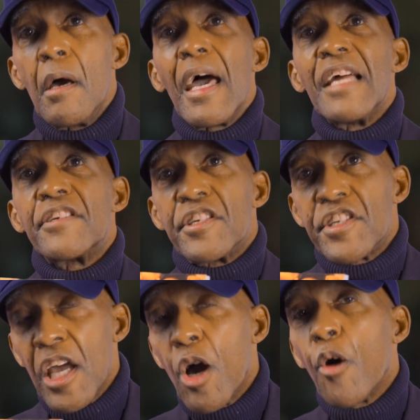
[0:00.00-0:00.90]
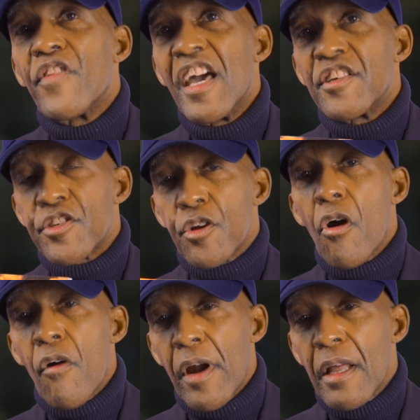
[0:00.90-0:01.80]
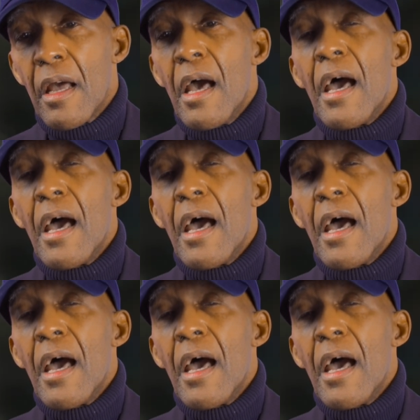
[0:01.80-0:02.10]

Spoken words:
and to tell their story